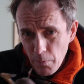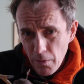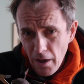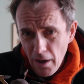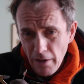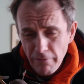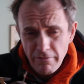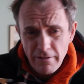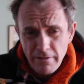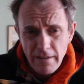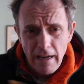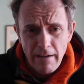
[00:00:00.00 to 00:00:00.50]
With
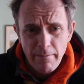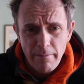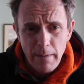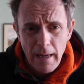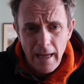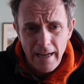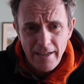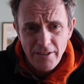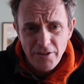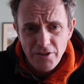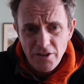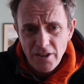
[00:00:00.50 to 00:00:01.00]
a 100 gram
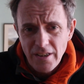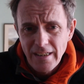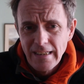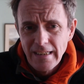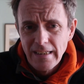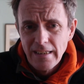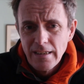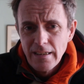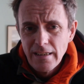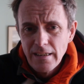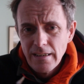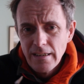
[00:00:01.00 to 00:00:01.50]

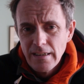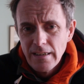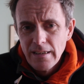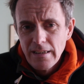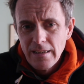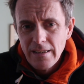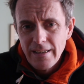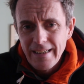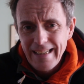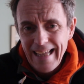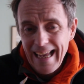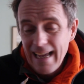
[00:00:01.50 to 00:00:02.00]
canister
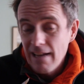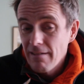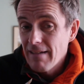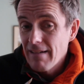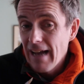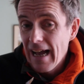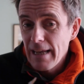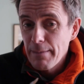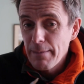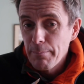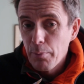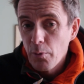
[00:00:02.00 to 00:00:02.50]
you
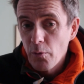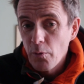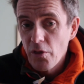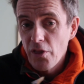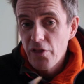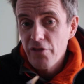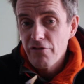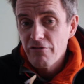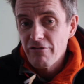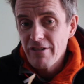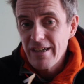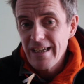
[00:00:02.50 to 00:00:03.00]
get
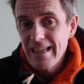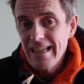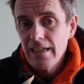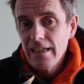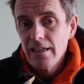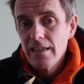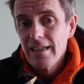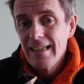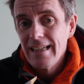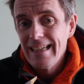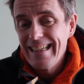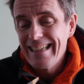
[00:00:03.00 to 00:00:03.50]

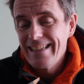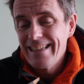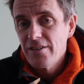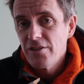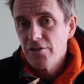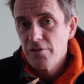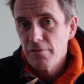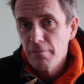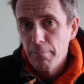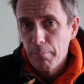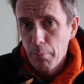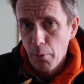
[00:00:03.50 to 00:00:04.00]
8.3
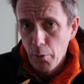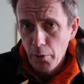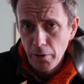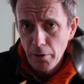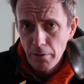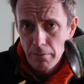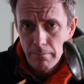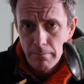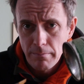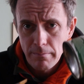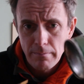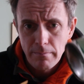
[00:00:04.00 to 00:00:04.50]
litres of
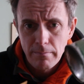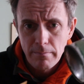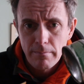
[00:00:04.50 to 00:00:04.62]
boil